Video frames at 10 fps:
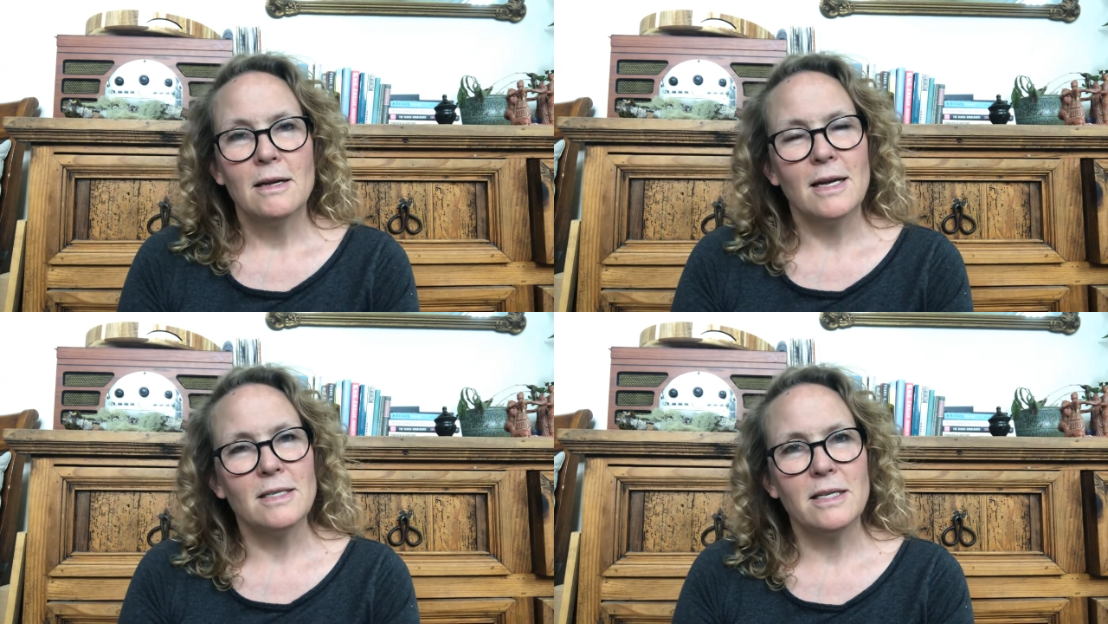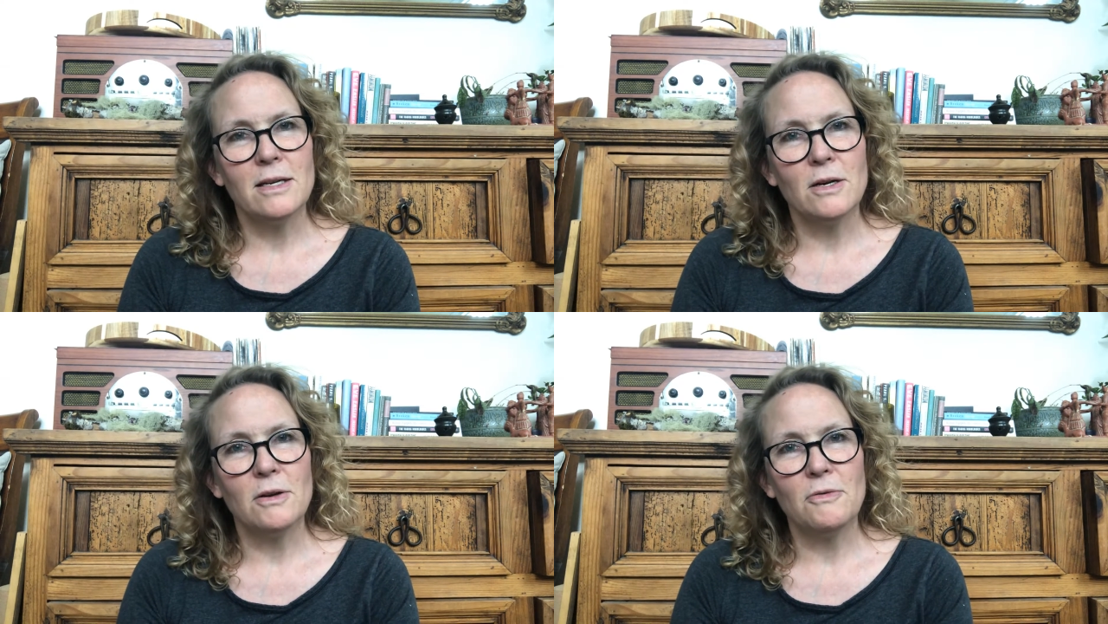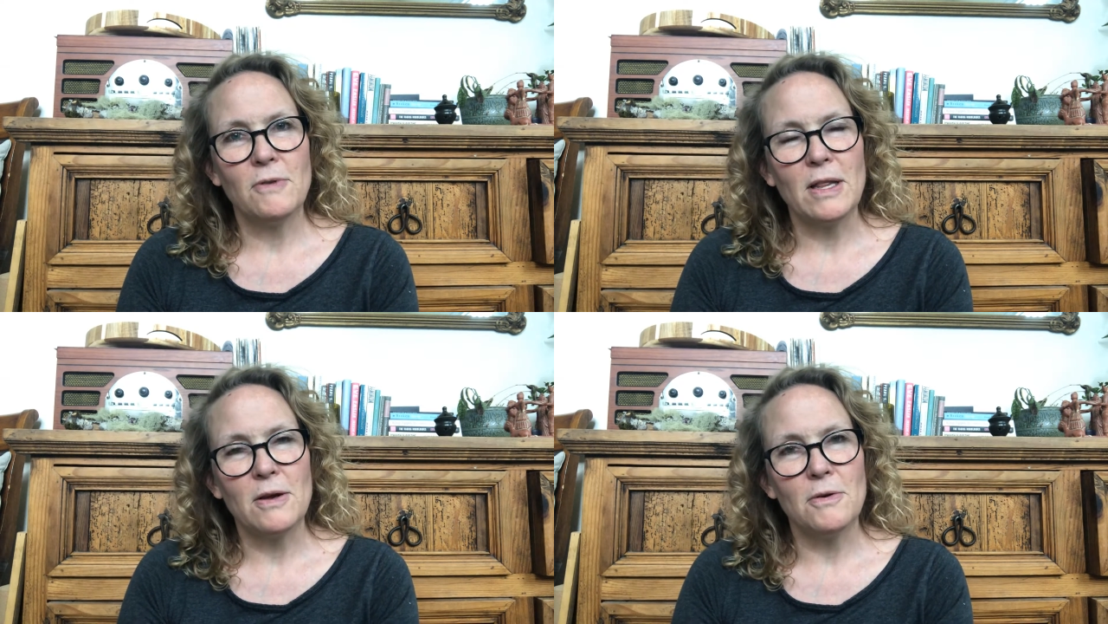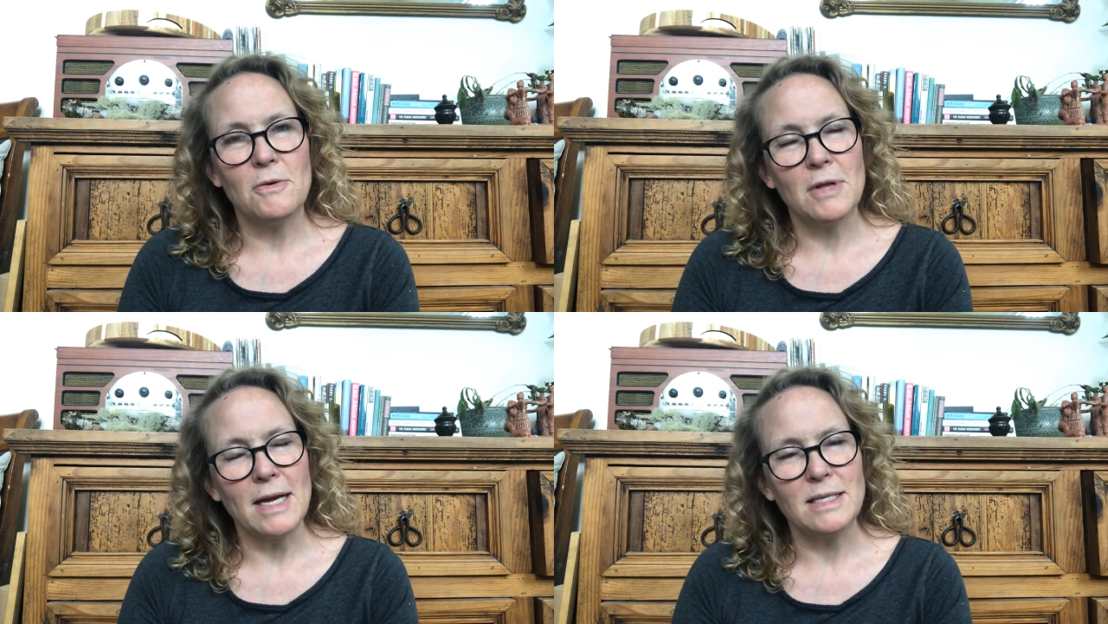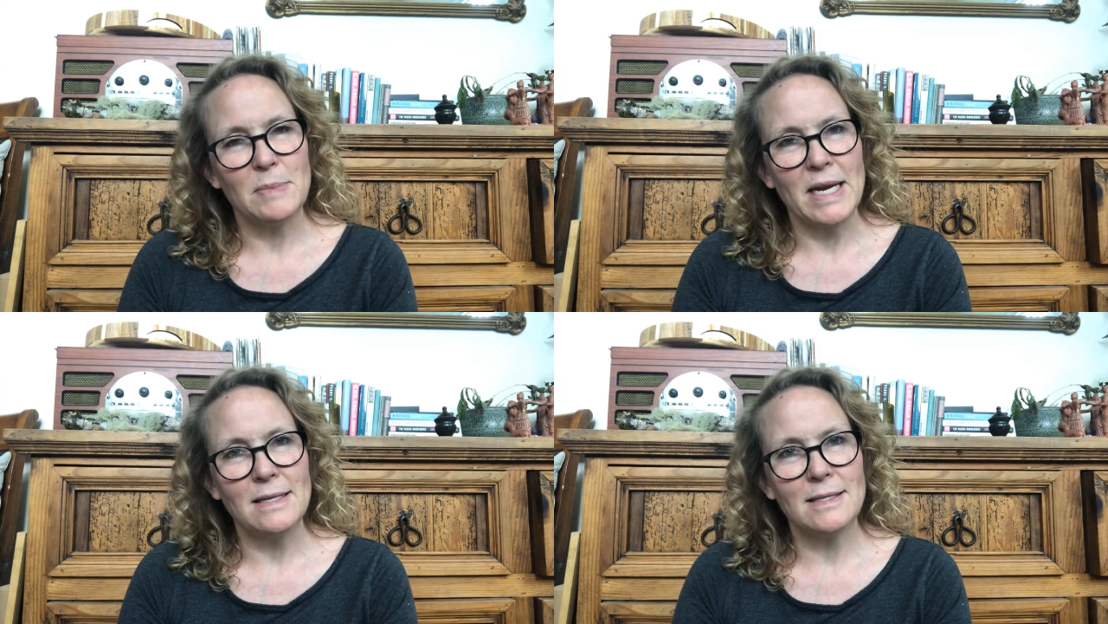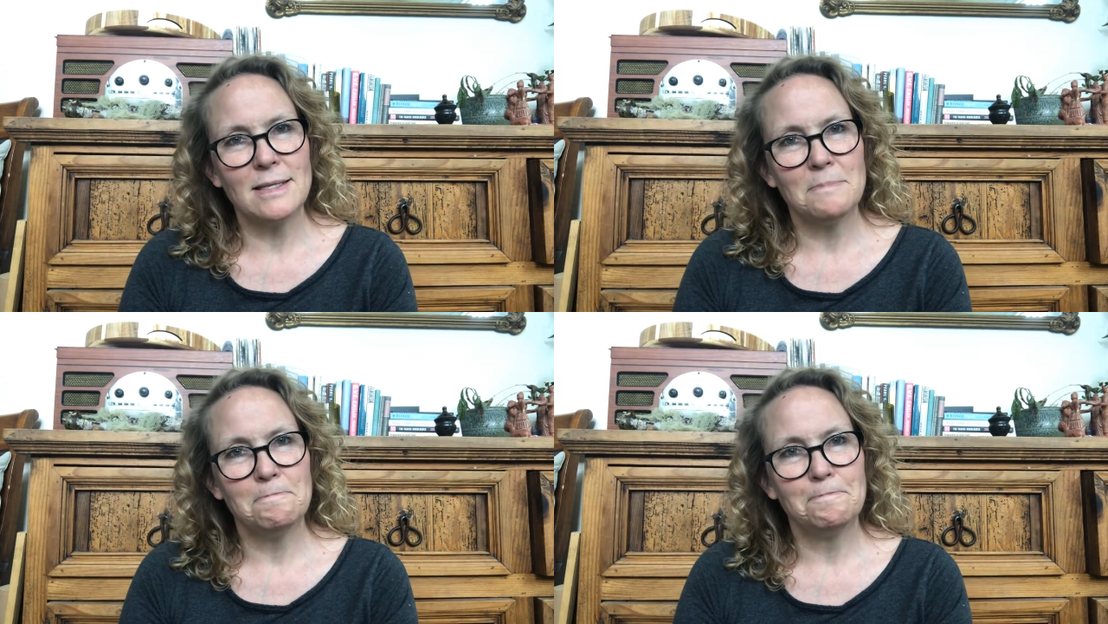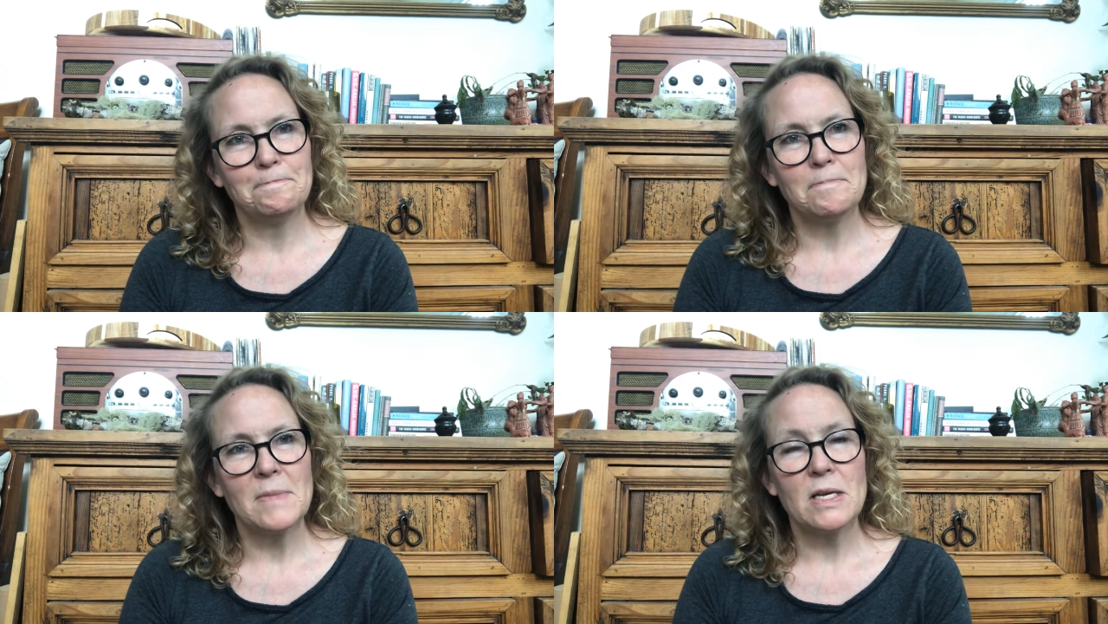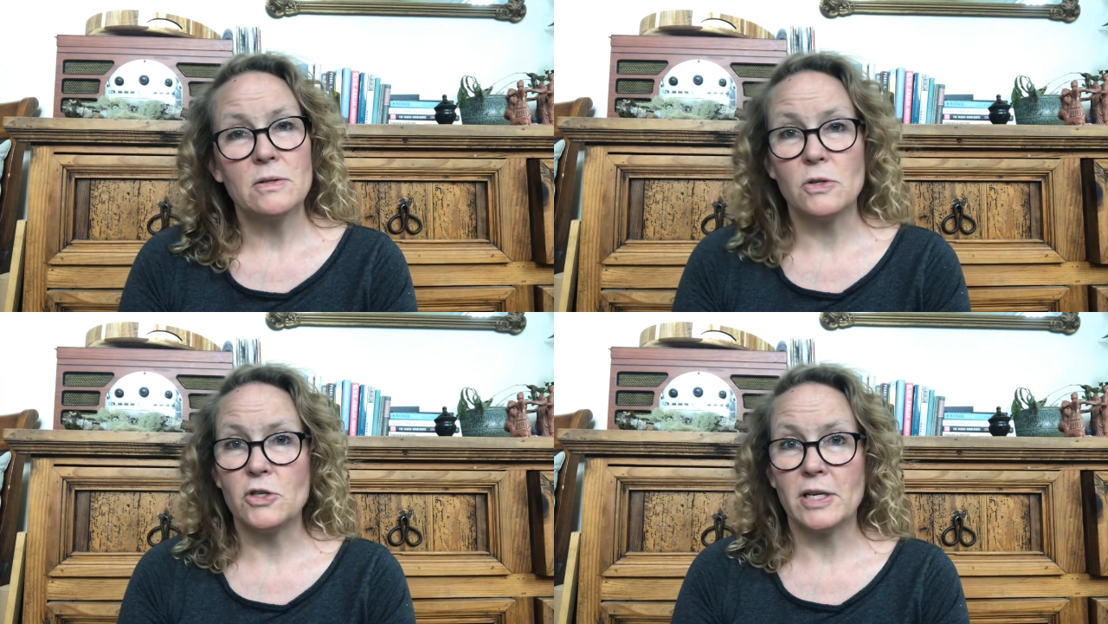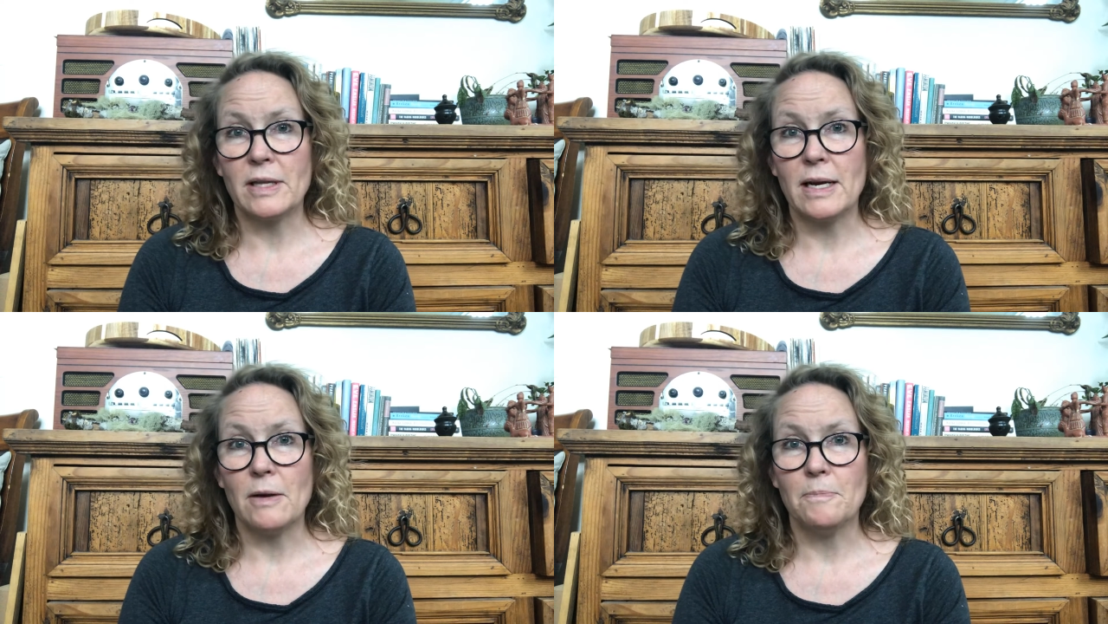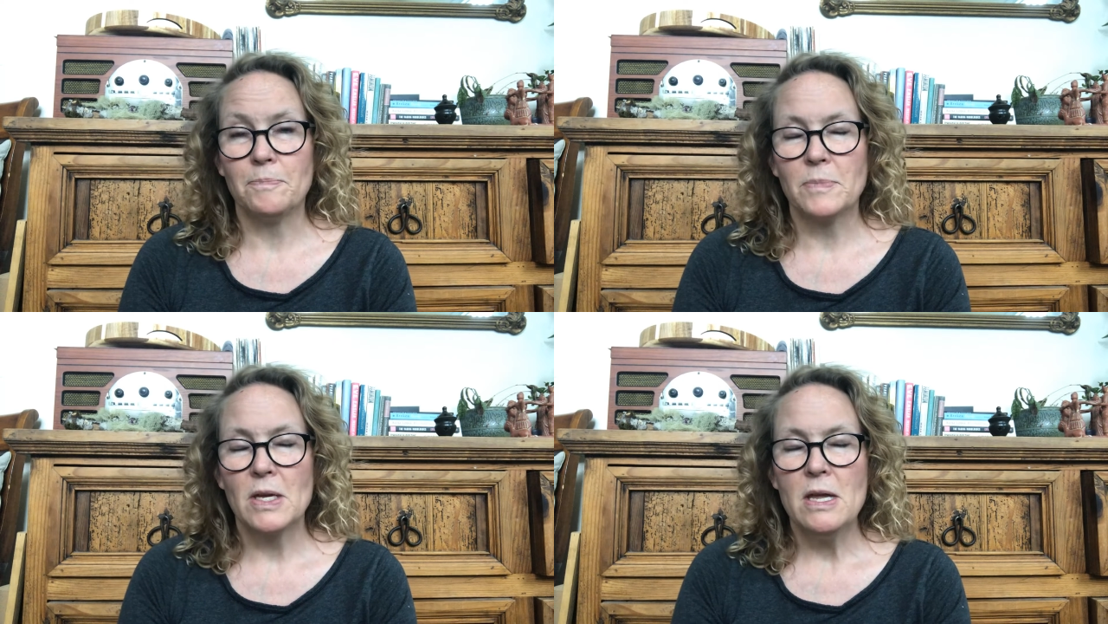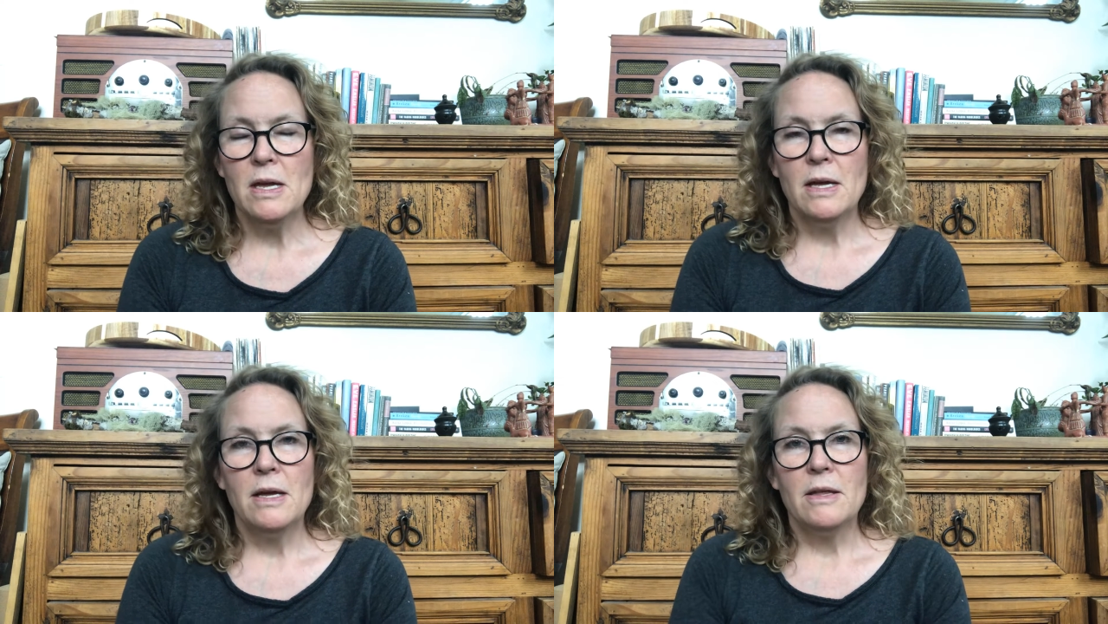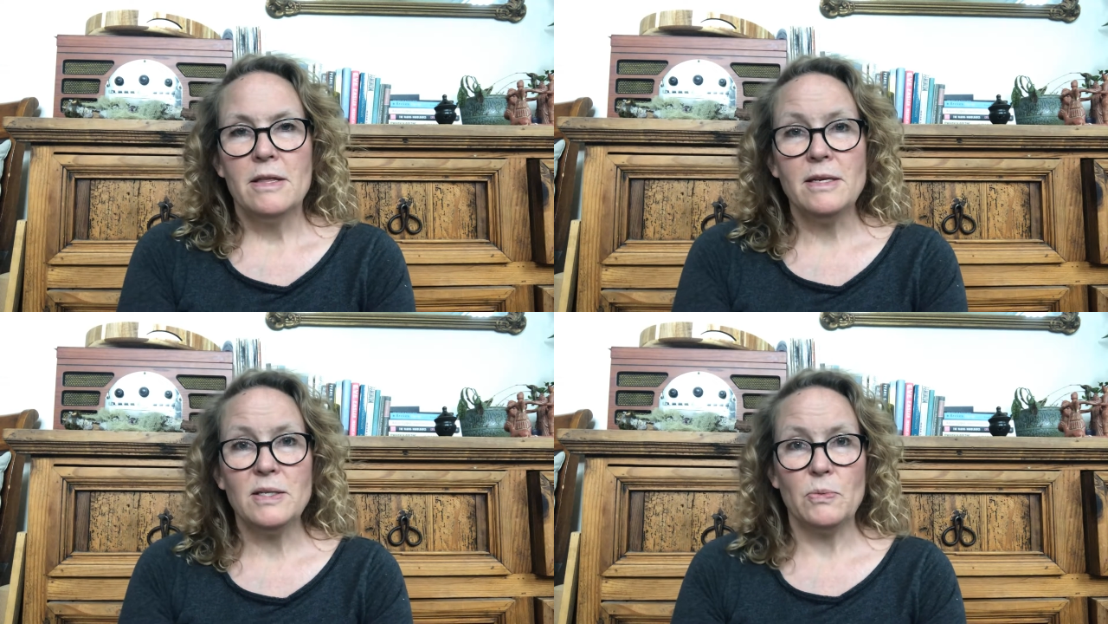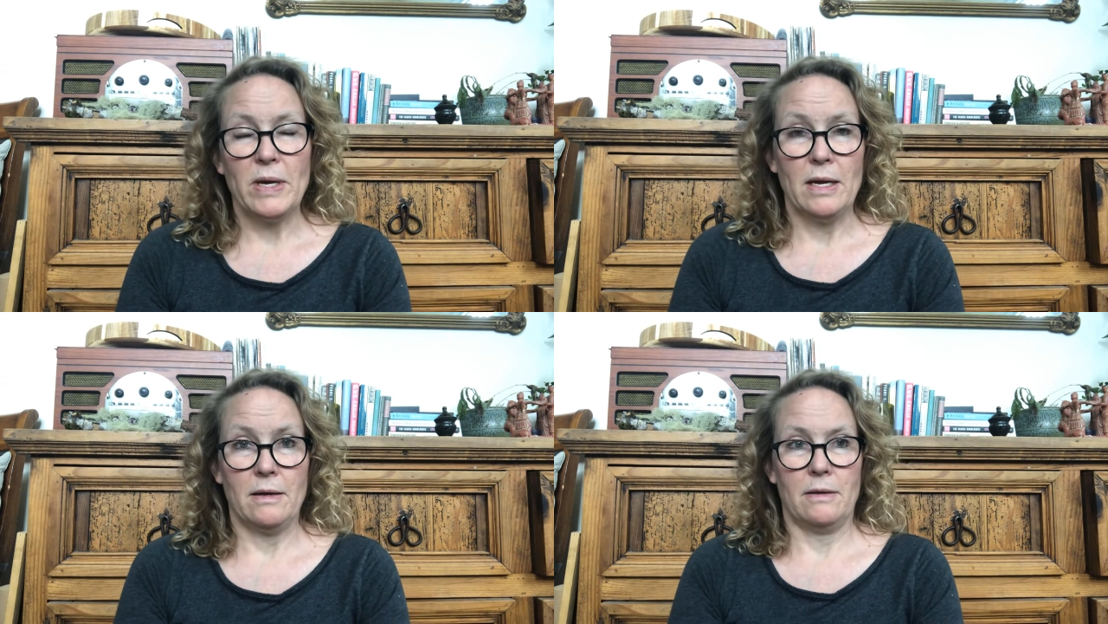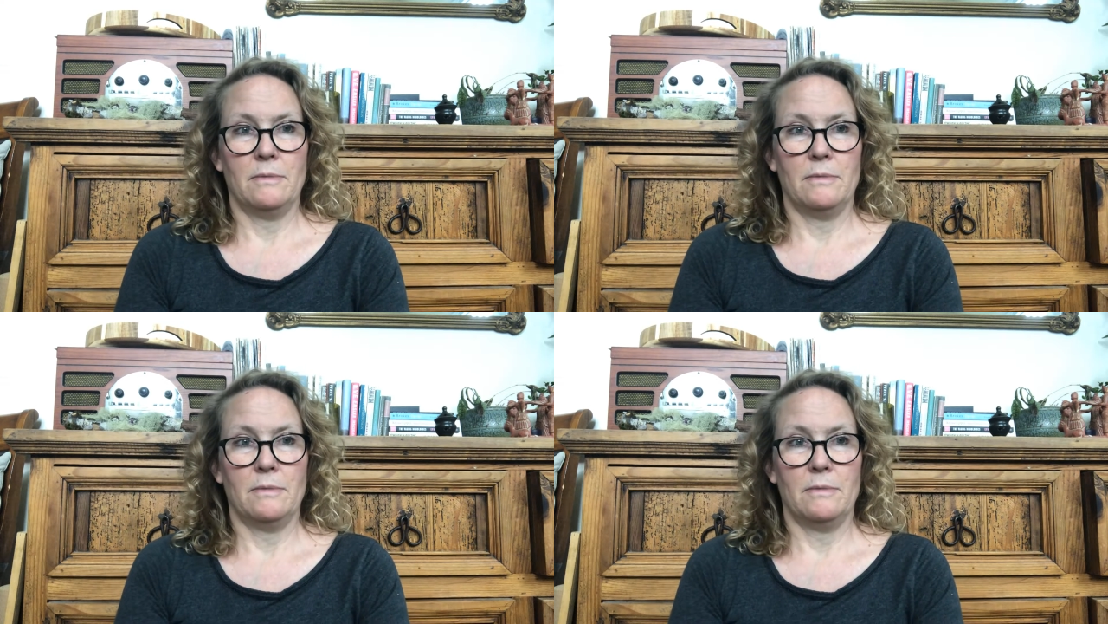to your fellow classmates. So check that out. This week,